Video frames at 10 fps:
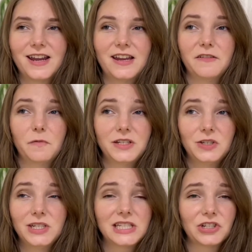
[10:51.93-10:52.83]
And if we
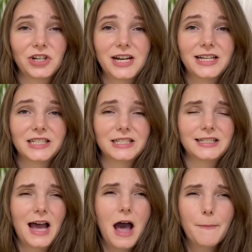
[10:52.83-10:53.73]
do disagree, it's
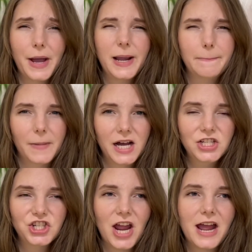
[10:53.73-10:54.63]
not by
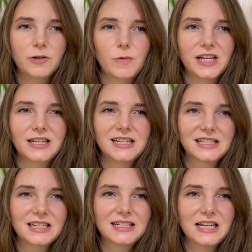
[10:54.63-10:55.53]
much. And we can
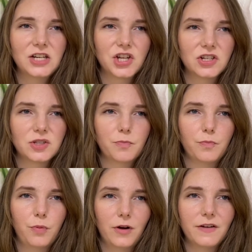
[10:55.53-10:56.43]
easily see each other's
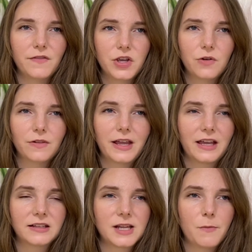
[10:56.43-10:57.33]
point of view.
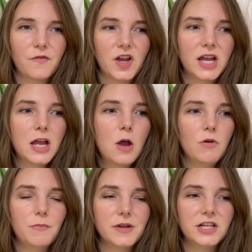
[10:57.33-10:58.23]
Like some of it
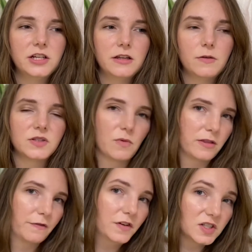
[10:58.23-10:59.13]
would be, it was one of
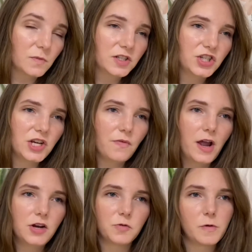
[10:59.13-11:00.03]
the first ones she
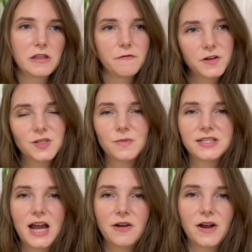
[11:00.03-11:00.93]
read or one of the first ones
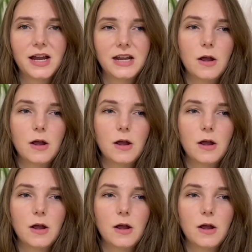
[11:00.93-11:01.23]
I read.